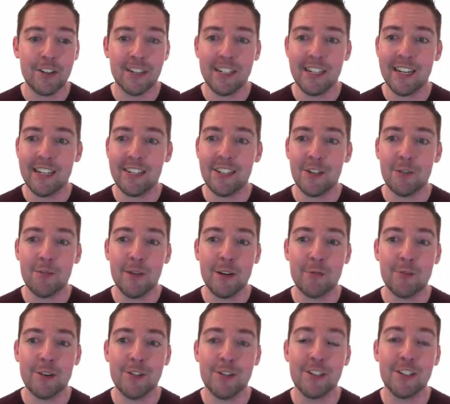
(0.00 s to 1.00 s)
of sites, you may
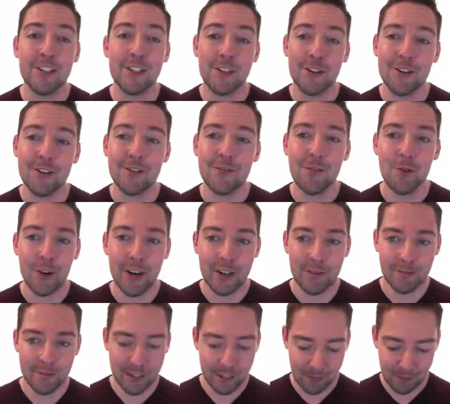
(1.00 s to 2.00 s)
wish to search for
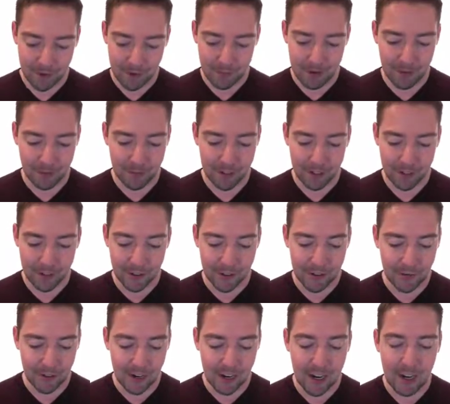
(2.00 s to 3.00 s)
it. So maybe I'm going to search
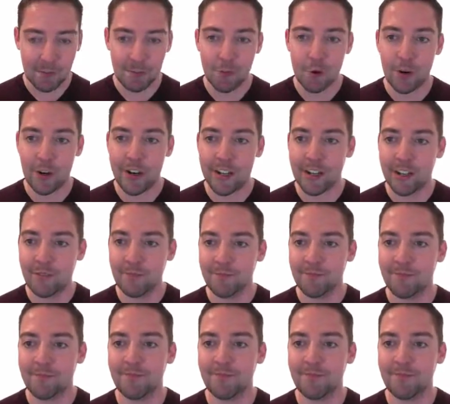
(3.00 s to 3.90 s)
for onboarding.